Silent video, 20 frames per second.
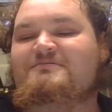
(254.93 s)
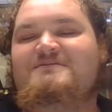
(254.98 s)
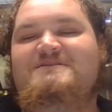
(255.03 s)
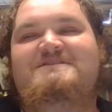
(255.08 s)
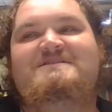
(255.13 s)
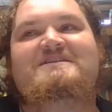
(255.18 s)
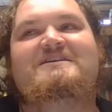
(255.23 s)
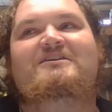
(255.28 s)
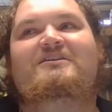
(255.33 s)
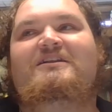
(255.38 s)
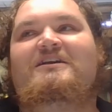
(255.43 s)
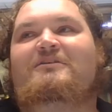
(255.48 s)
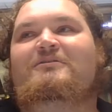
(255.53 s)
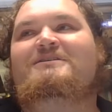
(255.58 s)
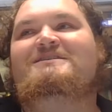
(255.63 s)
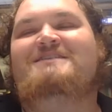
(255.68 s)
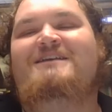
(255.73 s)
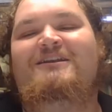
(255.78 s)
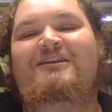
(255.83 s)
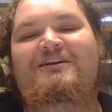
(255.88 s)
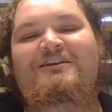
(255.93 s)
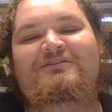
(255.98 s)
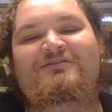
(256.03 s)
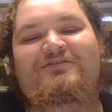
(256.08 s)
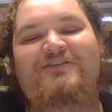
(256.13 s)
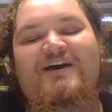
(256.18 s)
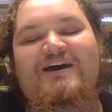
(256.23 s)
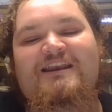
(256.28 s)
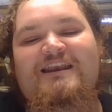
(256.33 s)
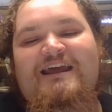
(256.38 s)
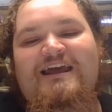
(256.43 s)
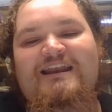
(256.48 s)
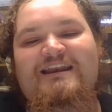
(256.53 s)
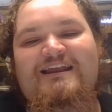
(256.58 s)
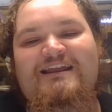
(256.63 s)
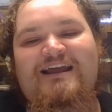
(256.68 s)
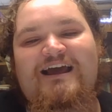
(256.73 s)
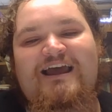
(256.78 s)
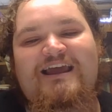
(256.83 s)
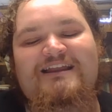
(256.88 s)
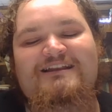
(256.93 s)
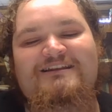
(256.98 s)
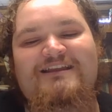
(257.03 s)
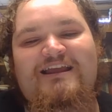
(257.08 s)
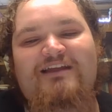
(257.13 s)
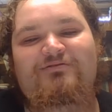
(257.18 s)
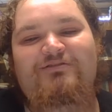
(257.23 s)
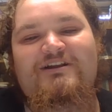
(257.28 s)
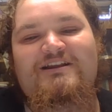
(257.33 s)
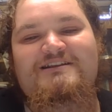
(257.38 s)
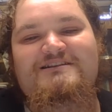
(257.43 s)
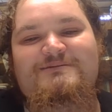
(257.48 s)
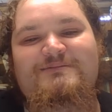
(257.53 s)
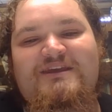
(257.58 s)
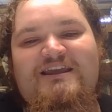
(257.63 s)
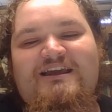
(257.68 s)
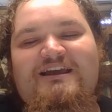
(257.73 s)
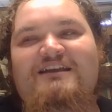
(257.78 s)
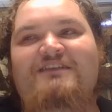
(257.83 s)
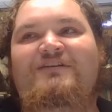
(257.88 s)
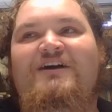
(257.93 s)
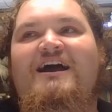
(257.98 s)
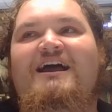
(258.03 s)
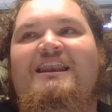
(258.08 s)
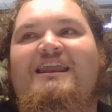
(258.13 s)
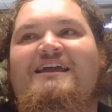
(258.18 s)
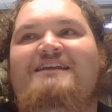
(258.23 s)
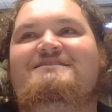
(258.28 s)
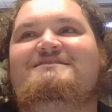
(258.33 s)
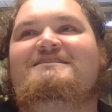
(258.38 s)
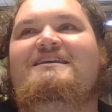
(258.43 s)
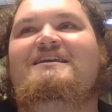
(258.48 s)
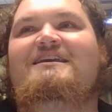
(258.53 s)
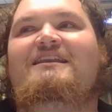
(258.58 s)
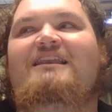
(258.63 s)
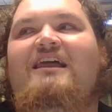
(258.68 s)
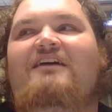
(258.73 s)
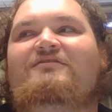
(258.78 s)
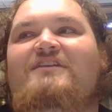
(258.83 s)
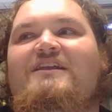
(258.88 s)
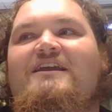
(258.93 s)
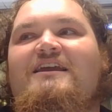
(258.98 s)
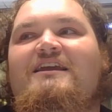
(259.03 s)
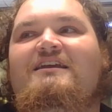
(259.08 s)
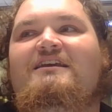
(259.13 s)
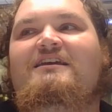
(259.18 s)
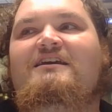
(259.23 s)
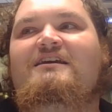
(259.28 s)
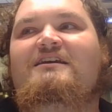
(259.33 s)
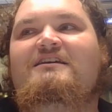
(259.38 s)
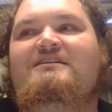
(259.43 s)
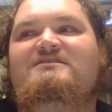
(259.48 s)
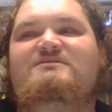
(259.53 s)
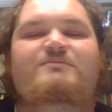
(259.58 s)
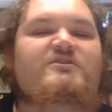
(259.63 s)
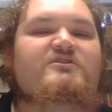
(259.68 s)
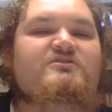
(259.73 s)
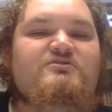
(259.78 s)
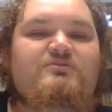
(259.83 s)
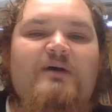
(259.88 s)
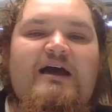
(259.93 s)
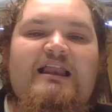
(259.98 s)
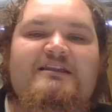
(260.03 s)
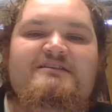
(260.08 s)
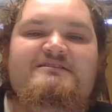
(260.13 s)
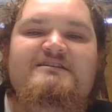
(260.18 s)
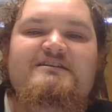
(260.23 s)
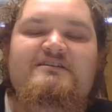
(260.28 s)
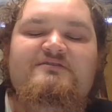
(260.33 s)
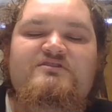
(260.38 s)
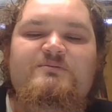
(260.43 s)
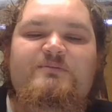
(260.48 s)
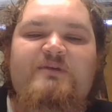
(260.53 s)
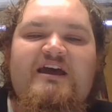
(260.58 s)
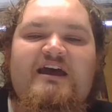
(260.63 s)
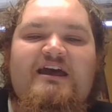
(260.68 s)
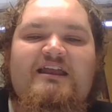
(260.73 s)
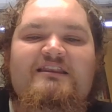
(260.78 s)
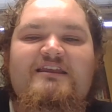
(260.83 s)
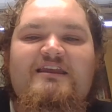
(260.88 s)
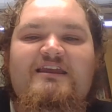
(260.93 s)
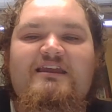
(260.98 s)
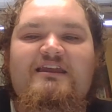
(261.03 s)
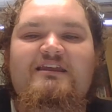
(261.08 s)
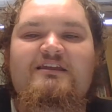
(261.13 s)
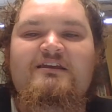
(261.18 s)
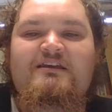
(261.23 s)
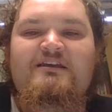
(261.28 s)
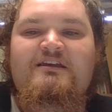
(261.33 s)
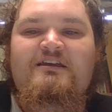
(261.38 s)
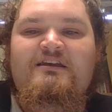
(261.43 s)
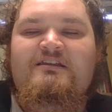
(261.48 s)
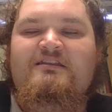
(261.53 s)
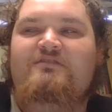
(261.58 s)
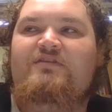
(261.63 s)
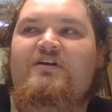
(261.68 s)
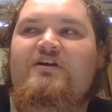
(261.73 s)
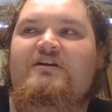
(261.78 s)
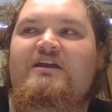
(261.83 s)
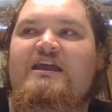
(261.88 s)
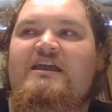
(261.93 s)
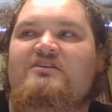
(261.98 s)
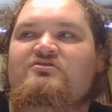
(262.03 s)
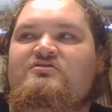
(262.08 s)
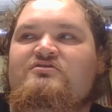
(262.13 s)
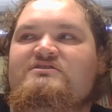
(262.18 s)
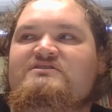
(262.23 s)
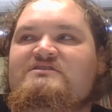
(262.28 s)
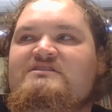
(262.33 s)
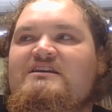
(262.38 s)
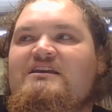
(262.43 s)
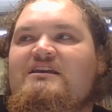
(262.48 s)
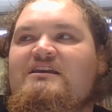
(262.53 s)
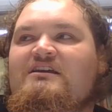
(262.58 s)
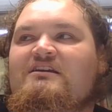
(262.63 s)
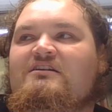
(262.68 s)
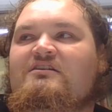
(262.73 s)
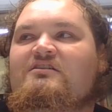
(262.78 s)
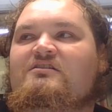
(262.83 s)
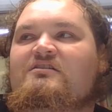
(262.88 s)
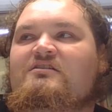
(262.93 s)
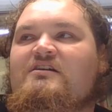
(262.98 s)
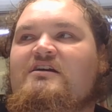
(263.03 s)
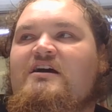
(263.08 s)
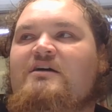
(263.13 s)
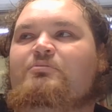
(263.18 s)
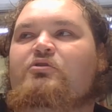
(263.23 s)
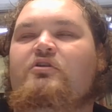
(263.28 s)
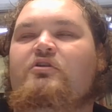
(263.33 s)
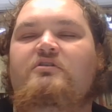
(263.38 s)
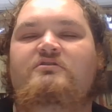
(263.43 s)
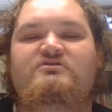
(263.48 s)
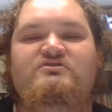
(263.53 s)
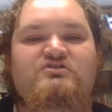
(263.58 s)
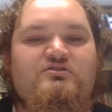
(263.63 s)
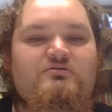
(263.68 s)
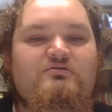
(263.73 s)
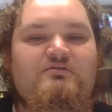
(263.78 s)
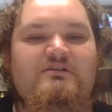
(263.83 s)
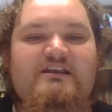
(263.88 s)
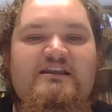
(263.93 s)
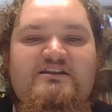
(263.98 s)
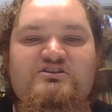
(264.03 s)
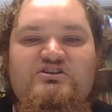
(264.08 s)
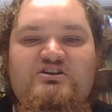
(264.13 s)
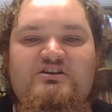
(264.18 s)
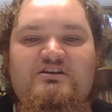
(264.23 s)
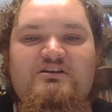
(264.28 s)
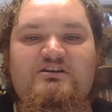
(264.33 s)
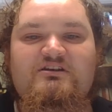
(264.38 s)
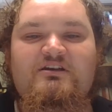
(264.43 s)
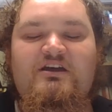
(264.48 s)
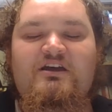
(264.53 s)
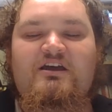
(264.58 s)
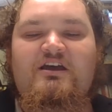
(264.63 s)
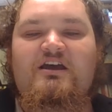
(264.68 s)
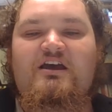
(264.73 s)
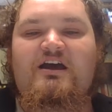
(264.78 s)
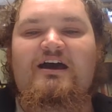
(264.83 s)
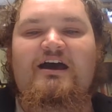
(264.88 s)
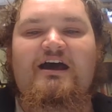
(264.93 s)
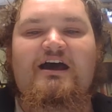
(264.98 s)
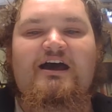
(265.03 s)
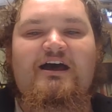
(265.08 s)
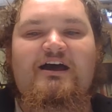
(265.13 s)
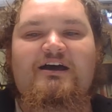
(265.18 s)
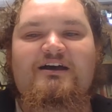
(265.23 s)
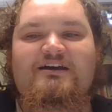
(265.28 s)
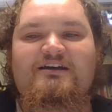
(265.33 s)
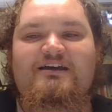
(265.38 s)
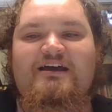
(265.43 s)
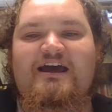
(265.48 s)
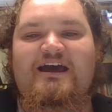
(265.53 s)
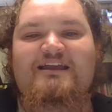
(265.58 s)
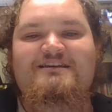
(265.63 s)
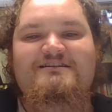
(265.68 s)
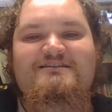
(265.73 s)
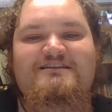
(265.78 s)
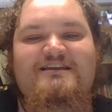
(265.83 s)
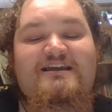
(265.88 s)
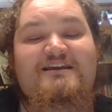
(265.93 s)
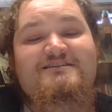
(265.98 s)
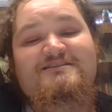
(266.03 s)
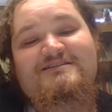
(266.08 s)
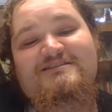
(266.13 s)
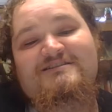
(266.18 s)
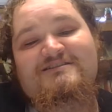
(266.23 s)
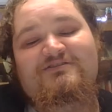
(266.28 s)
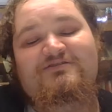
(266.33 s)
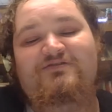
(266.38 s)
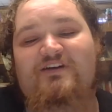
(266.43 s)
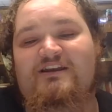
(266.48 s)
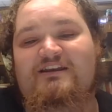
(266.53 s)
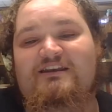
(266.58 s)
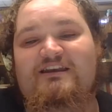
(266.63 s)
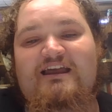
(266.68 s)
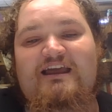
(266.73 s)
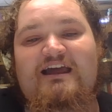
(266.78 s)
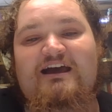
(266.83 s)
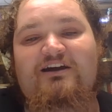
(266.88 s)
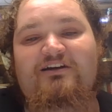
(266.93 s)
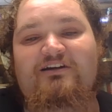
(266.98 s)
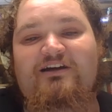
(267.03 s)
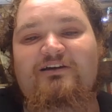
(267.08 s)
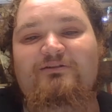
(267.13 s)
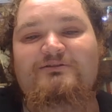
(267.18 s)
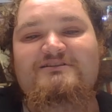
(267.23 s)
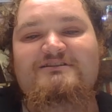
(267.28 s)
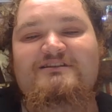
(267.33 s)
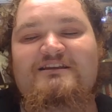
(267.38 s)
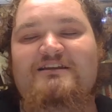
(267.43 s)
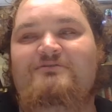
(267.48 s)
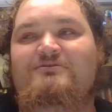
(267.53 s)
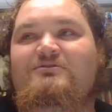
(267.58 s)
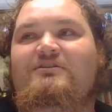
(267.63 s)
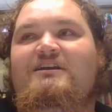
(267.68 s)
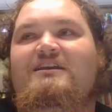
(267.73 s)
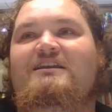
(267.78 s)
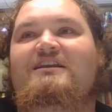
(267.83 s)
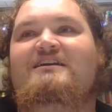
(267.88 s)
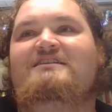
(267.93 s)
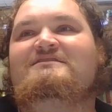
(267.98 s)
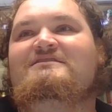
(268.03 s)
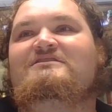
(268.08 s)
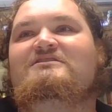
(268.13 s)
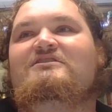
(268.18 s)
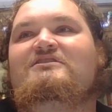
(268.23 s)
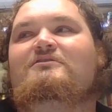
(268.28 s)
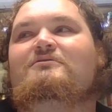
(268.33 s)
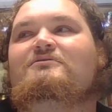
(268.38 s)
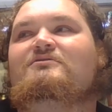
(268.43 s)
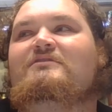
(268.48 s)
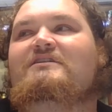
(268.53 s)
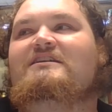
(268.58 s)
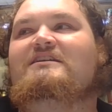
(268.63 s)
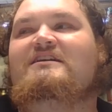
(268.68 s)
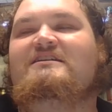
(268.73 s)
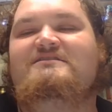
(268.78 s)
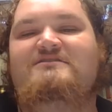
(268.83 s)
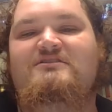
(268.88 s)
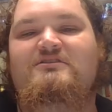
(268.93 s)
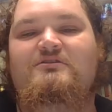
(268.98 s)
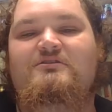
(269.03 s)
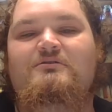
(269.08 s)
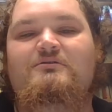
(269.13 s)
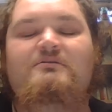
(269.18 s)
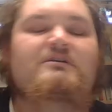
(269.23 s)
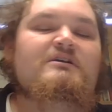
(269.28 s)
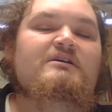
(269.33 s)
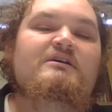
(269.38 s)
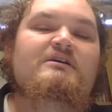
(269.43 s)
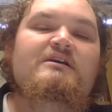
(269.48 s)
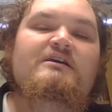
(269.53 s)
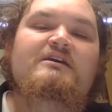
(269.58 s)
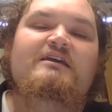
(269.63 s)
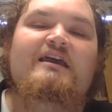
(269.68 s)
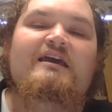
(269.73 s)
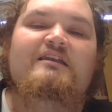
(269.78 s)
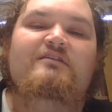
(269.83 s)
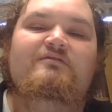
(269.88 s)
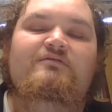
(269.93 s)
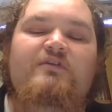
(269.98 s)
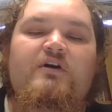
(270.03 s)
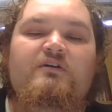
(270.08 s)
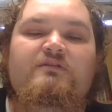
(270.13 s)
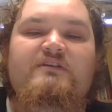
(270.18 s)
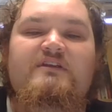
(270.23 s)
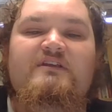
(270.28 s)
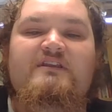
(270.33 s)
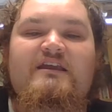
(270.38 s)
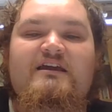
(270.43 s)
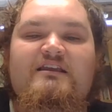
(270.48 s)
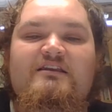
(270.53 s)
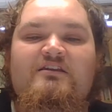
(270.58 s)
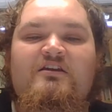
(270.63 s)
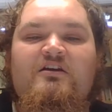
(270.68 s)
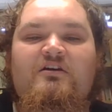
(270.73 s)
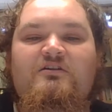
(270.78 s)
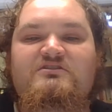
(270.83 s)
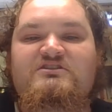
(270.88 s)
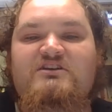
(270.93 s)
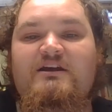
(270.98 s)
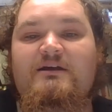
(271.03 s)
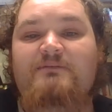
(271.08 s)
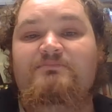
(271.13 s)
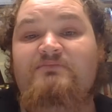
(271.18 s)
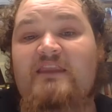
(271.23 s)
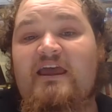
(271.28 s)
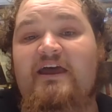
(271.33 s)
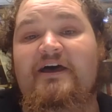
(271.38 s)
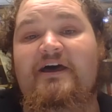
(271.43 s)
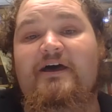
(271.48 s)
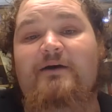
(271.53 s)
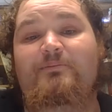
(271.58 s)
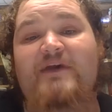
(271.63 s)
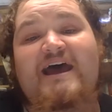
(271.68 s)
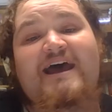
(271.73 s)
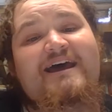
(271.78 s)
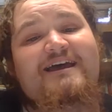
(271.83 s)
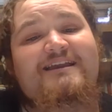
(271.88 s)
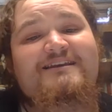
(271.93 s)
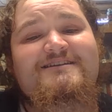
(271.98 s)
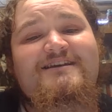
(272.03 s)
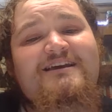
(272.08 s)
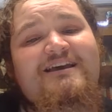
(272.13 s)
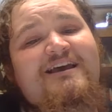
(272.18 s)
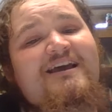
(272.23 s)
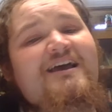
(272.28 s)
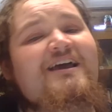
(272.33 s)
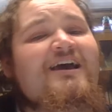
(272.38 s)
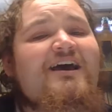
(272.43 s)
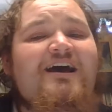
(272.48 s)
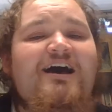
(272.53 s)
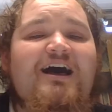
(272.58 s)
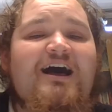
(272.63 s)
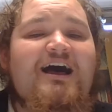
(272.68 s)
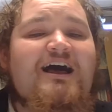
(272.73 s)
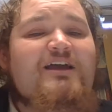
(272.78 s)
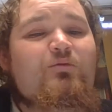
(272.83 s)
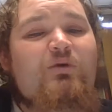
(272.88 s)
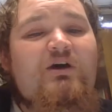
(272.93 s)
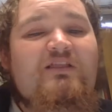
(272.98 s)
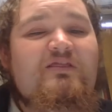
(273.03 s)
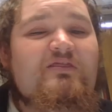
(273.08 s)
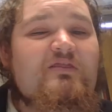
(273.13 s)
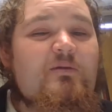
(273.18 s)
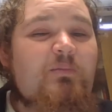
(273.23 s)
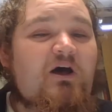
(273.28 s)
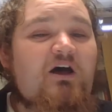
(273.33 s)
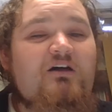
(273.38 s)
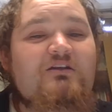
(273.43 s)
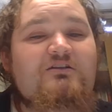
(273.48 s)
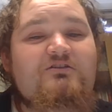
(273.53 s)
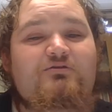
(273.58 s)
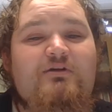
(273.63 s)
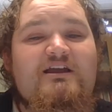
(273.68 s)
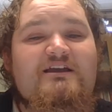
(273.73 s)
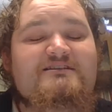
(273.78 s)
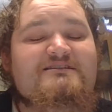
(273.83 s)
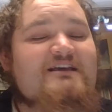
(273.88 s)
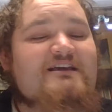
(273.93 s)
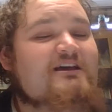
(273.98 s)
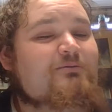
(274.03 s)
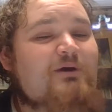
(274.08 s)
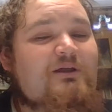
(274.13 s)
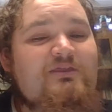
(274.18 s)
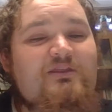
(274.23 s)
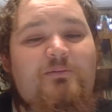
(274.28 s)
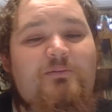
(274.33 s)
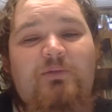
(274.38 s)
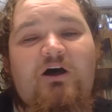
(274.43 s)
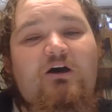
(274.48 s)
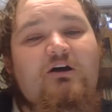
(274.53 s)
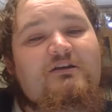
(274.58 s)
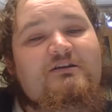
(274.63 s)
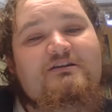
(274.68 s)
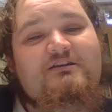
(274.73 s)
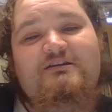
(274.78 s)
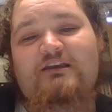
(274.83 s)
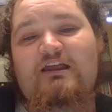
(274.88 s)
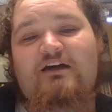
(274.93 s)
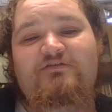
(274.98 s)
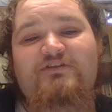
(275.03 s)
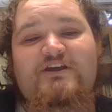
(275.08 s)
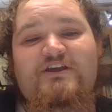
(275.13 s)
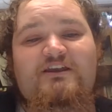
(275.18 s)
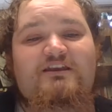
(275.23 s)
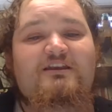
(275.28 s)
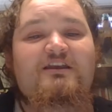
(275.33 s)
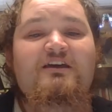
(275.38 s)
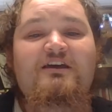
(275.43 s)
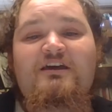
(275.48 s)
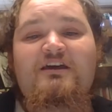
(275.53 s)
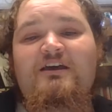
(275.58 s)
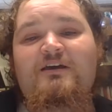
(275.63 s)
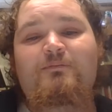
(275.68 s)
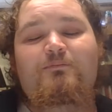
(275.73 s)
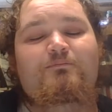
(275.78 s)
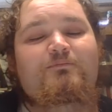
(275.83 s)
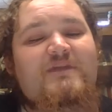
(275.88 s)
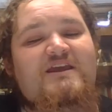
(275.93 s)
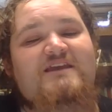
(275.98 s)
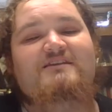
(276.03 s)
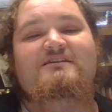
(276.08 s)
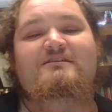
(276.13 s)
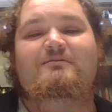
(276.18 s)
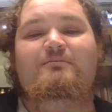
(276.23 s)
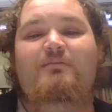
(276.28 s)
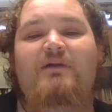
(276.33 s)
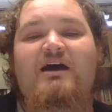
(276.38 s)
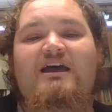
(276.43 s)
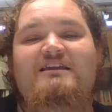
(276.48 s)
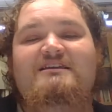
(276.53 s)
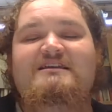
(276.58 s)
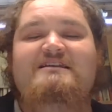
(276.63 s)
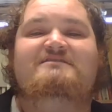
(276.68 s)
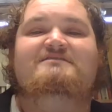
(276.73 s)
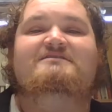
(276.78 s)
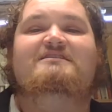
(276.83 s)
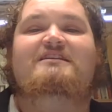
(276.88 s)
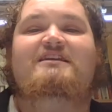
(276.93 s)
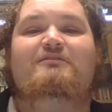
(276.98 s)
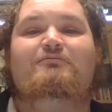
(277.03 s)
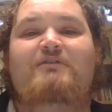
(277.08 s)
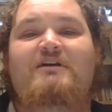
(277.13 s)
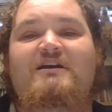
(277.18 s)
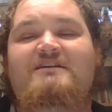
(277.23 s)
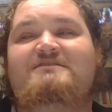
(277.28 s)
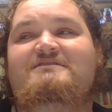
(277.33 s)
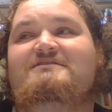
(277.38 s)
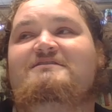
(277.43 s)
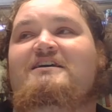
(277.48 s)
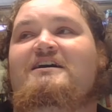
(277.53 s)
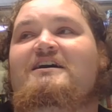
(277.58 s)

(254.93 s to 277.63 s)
still, it was a lot of fun, and it really to me kind of highlights the lovely spirituality of Japan, the very interesting approach to religion, and it's just a fun day out. It was really nice to do. It was really nice to get involved in that culture, and I won the pond race. I won the pond loving, meeting my destiny race.